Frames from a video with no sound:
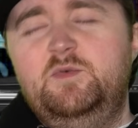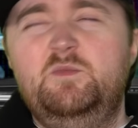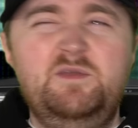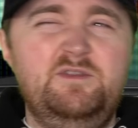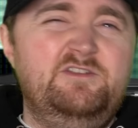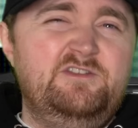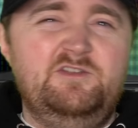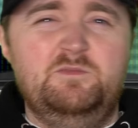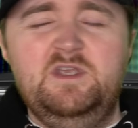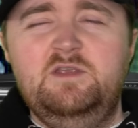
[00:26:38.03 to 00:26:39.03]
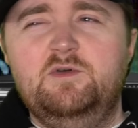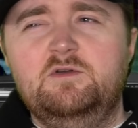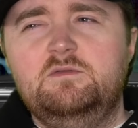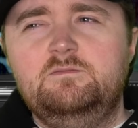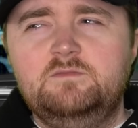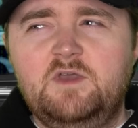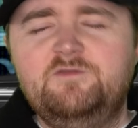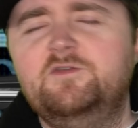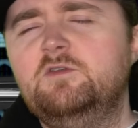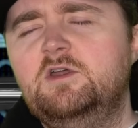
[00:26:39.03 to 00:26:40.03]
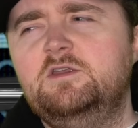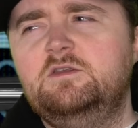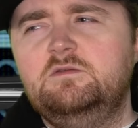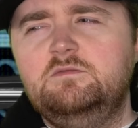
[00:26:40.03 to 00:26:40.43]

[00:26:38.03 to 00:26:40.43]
But maybe this is just me, but I feel like